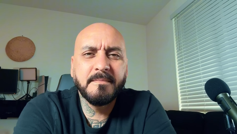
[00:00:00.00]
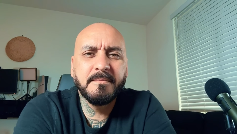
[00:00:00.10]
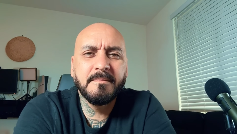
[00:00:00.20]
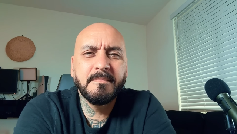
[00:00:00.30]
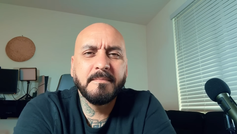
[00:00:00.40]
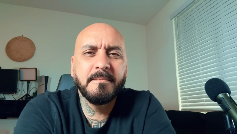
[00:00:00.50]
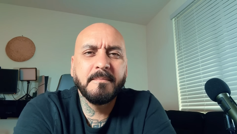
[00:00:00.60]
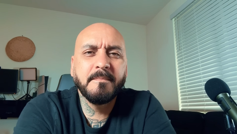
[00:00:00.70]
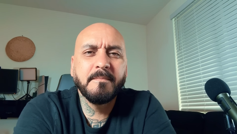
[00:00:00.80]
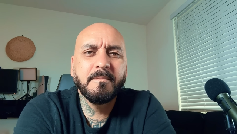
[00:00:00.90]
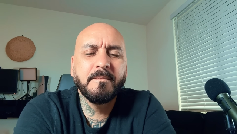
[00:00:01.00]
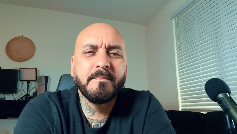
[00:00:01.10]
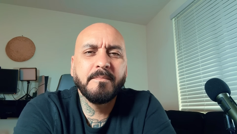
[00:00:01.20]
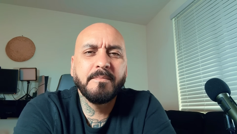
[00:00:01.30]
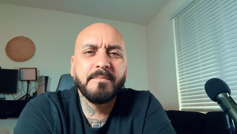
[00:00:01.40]

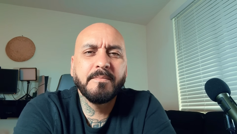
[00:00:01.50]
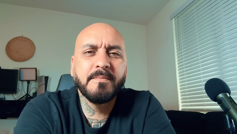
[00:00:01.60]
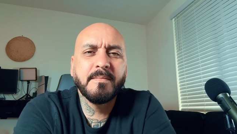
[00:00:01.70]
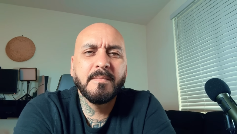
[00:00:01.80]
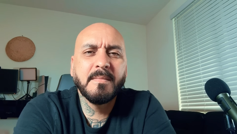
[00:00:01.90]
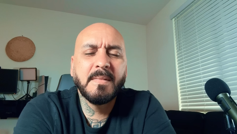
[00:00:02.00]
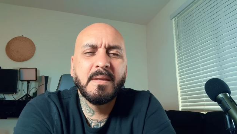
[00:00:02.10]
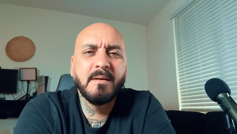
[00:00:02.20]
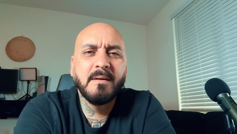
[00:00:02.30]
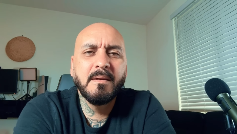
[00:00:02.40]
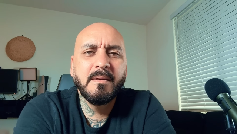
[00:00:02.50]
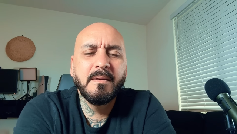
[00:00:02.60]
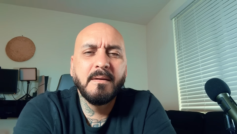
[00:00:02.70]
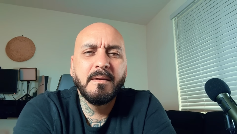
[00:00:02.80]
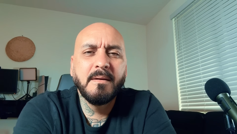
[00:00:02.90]
No one is speaking in this clip.